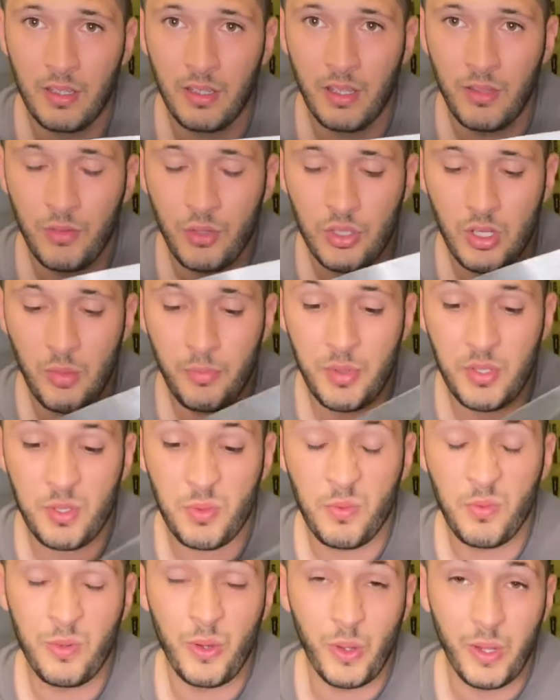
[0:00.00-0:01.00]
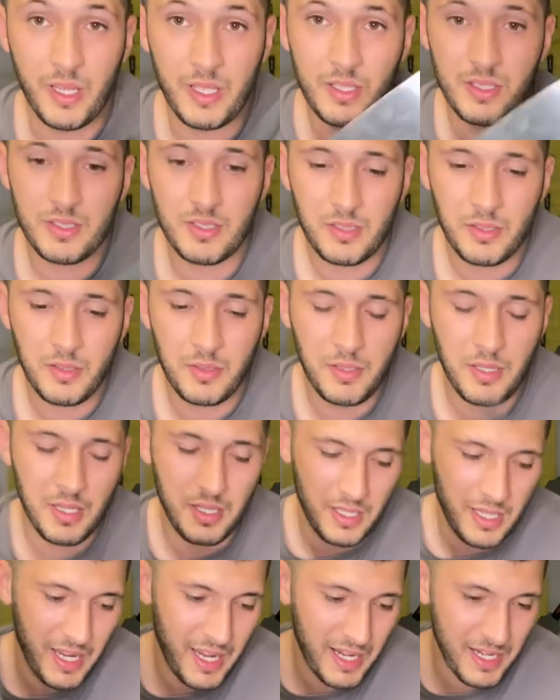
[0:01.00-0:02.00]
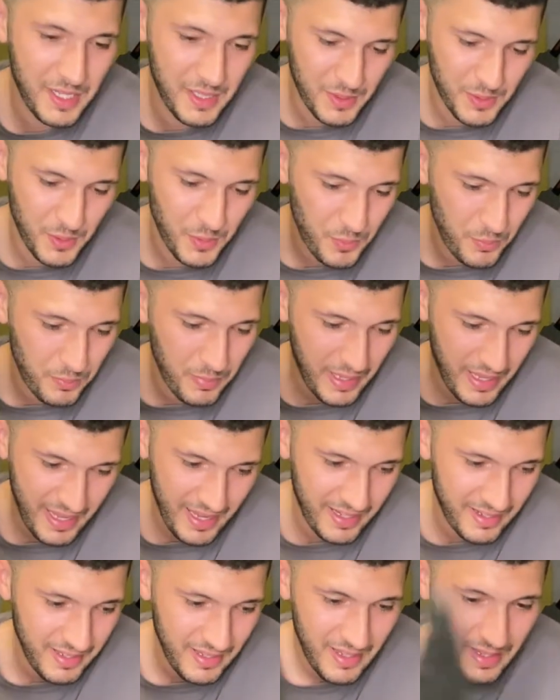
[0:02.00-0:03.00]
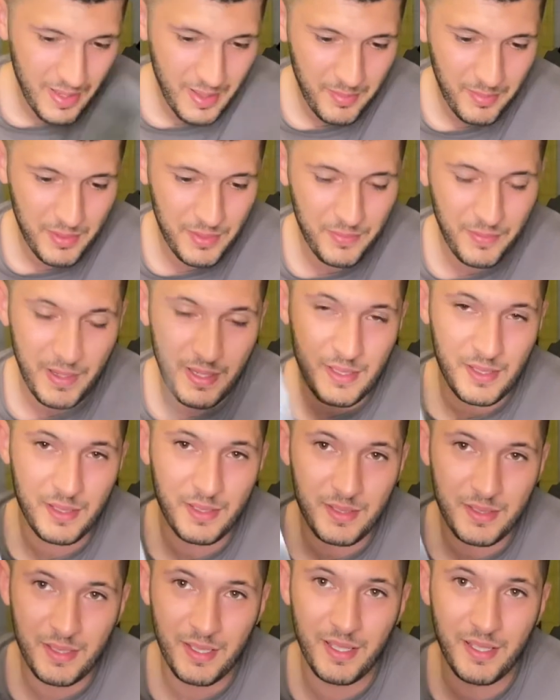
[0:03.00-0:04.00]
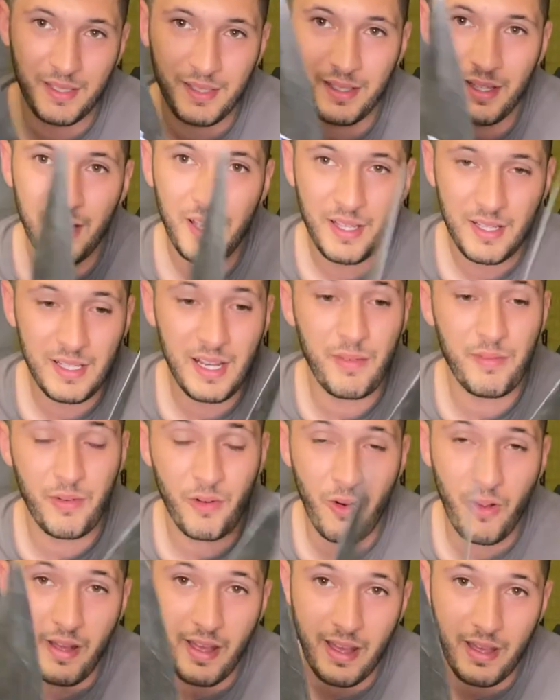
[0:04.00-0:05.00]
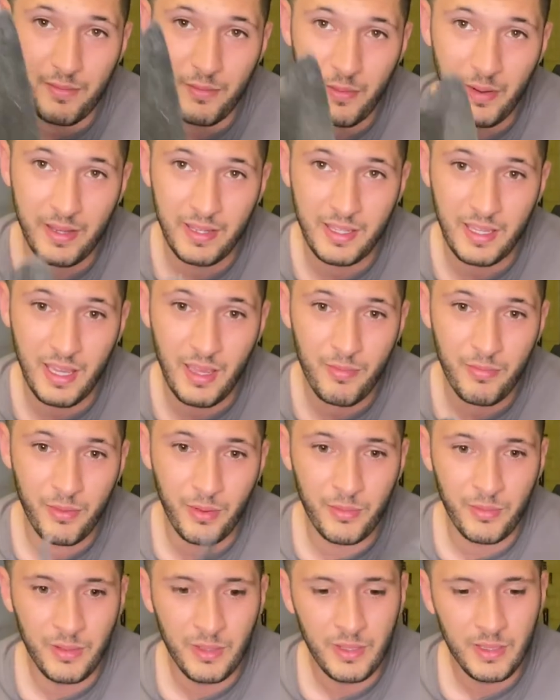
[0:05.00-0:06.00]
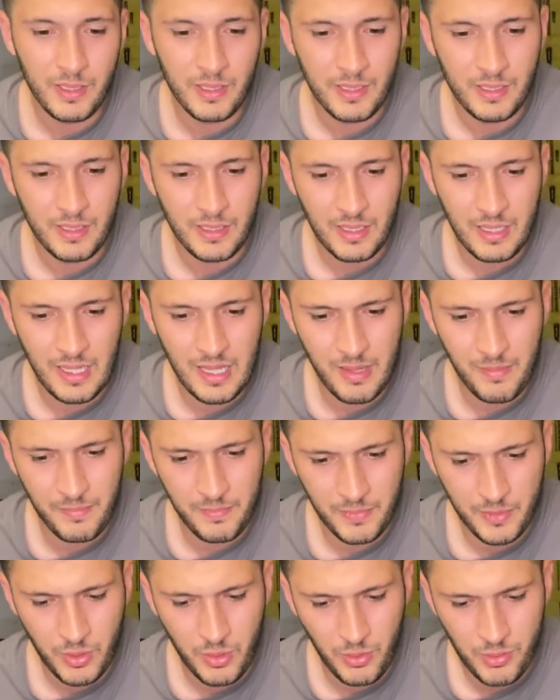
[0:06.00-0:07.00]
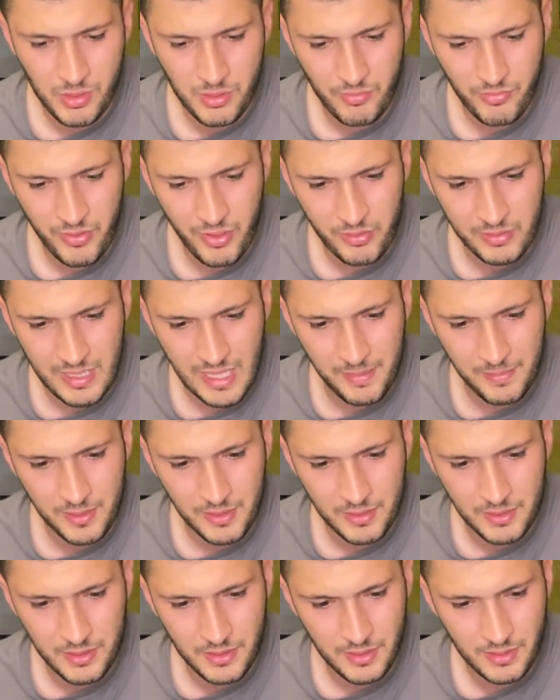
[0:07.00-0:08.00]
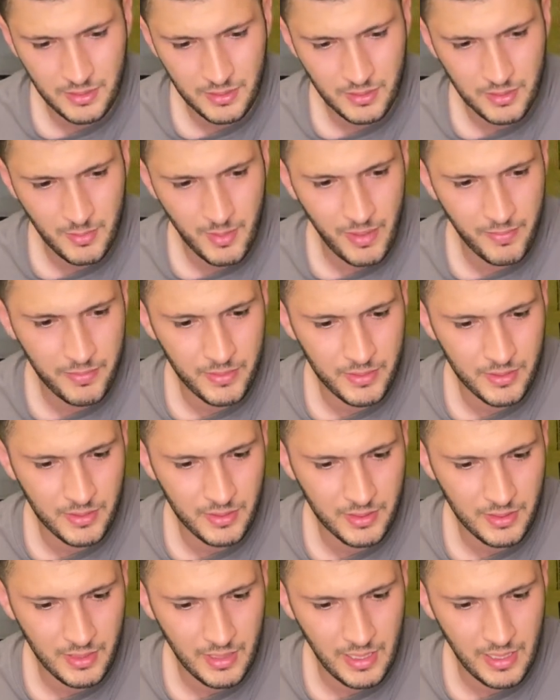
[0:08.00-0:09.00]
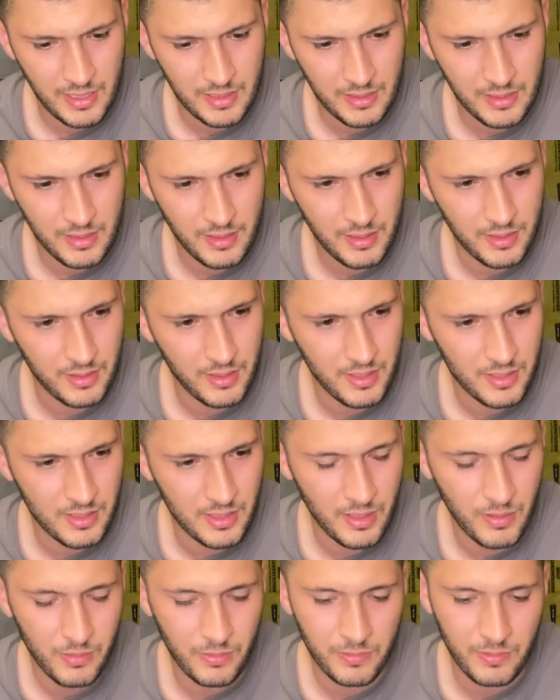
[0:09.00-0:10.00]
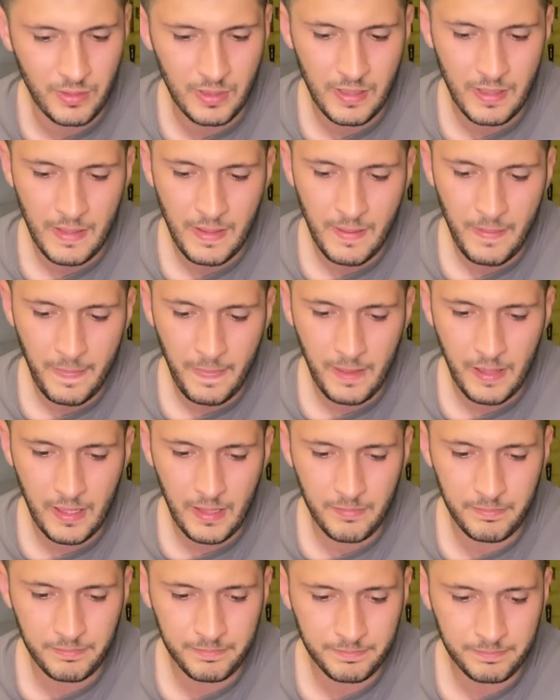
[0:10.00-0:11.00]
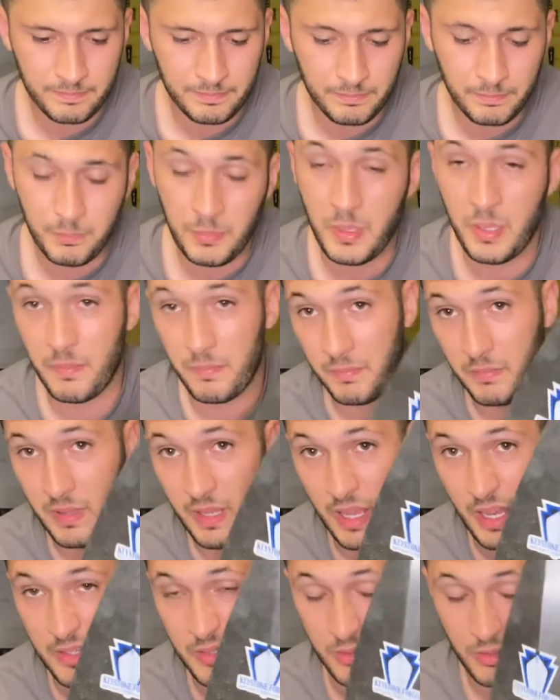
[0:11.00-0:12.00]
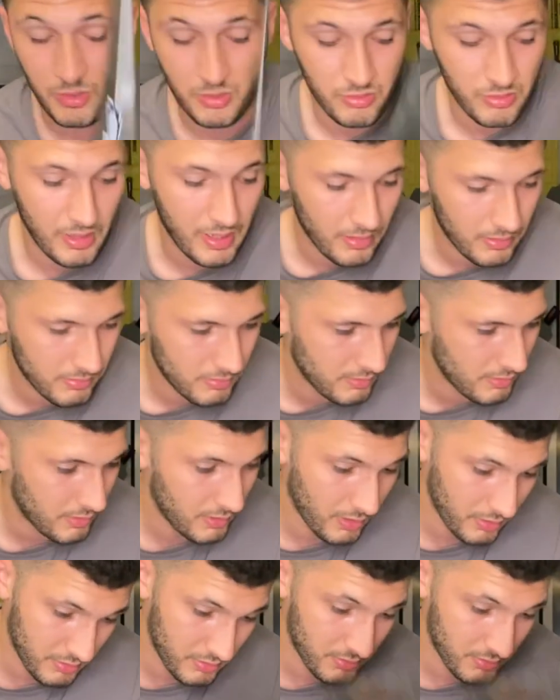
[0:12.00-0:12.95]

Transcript: If you jump in some footings, it ain't too bad. These things is, you'd have your eye out if you ain't careful. Cause some real damage to others and yourself. But it is a good trowel. I